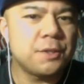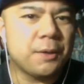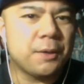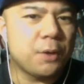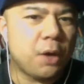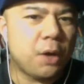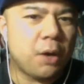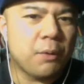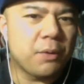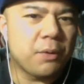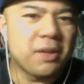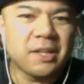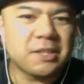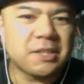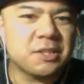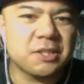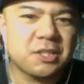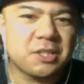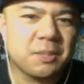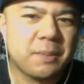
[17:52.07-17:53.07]
You know, our
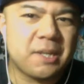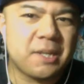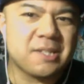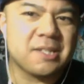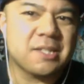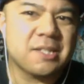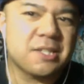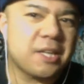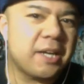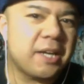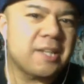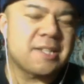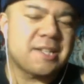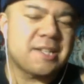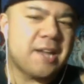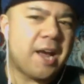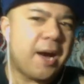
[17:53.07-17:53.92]
relationship hasn't changed.